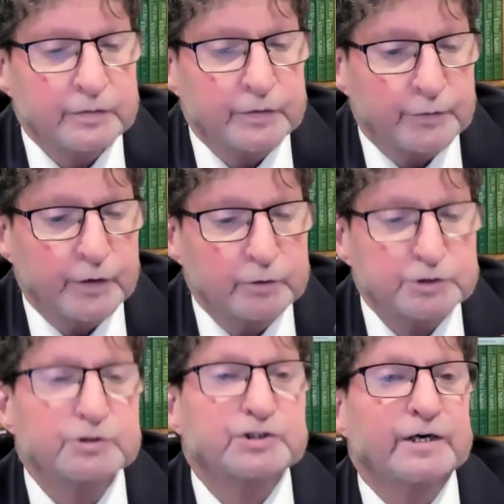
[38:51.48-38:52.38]
There are
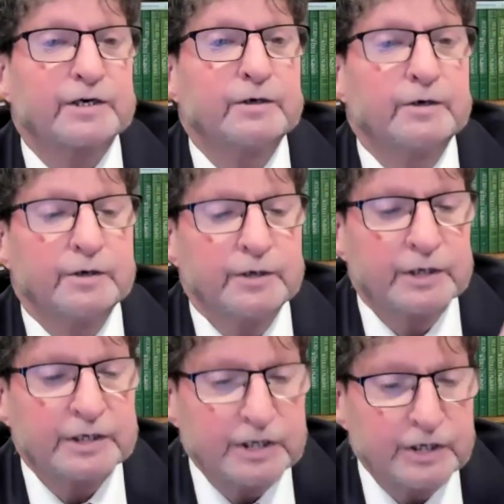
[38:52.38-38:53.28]
those who say
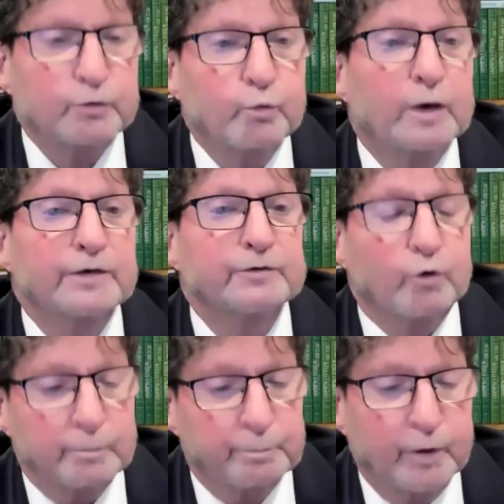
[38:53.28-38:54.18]
either one
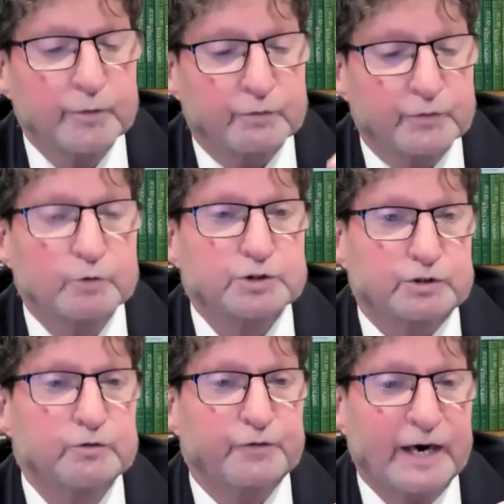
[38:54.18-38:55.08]
or both of those
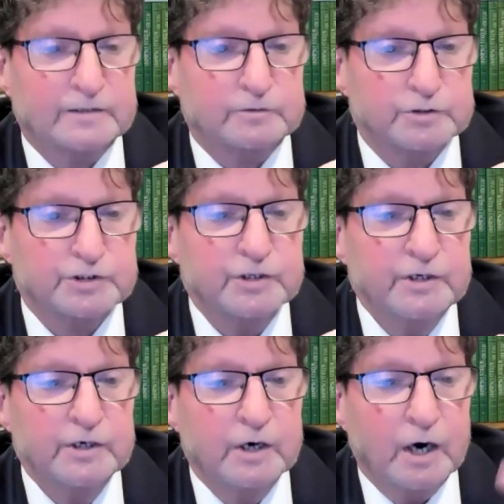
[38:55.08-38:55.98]
two factors
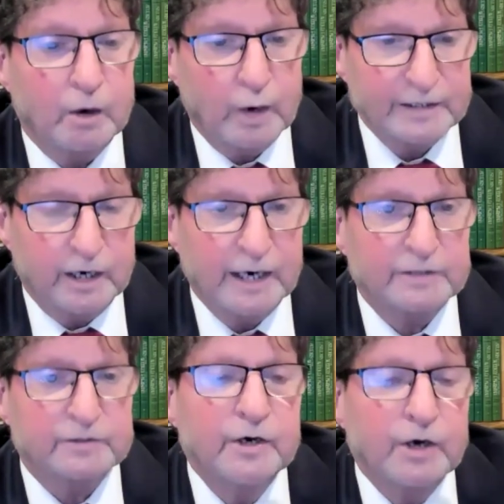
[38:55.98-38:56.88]
are why
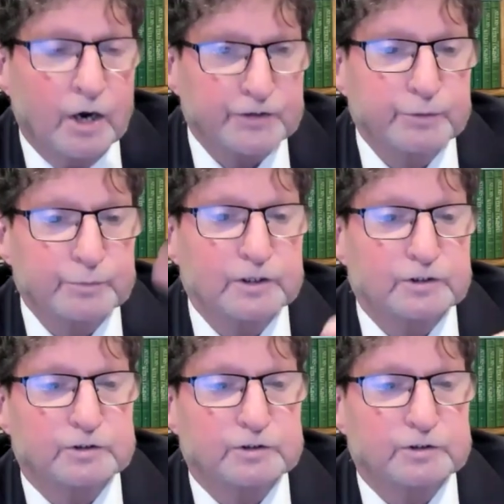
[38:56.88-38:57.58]
God ultimately